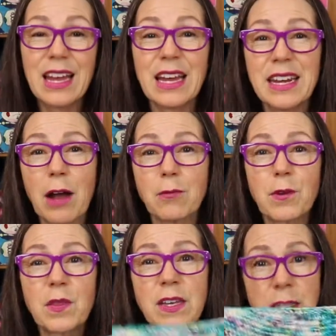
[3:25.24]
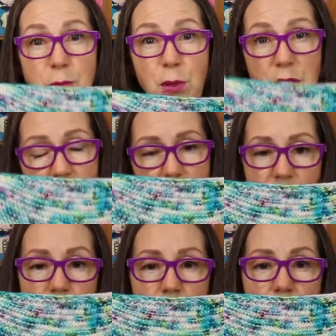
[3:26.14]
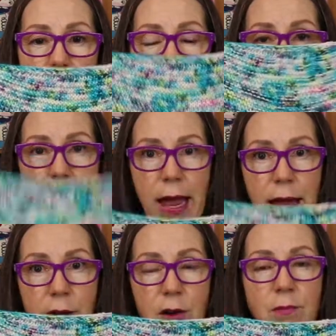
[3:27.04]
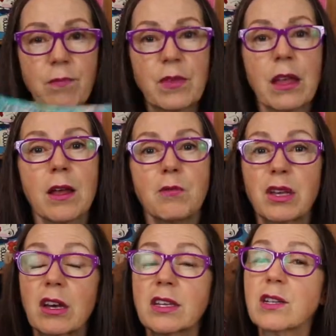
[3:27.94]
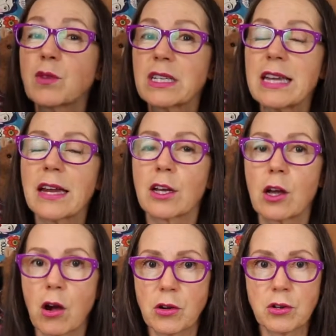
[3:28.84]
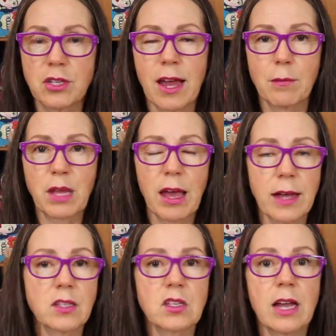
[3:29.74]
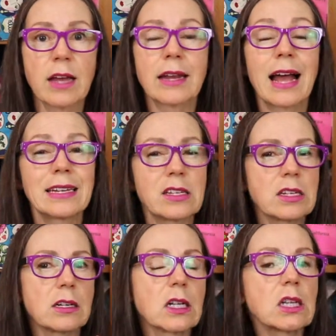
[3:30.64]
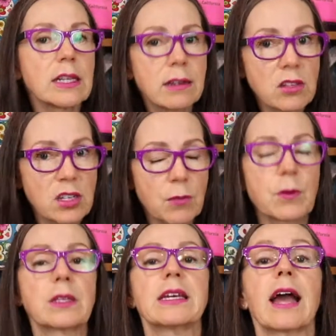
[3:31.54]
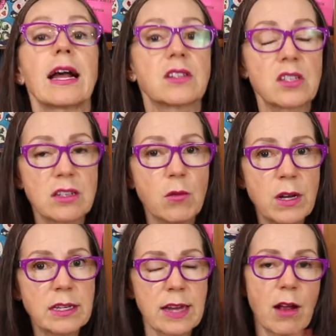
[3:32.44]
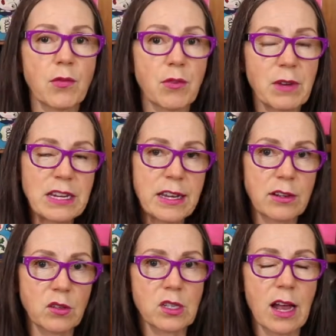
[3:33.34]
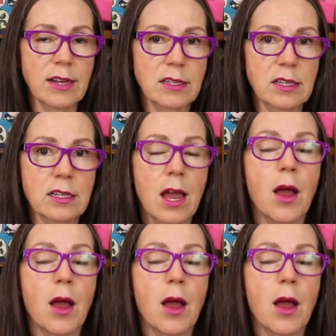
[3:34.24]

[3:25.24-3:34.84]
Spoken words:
Now for this particular pattern, because it was not a garter tab cast on, I did it a little differently. I still went down 3 needle sizes,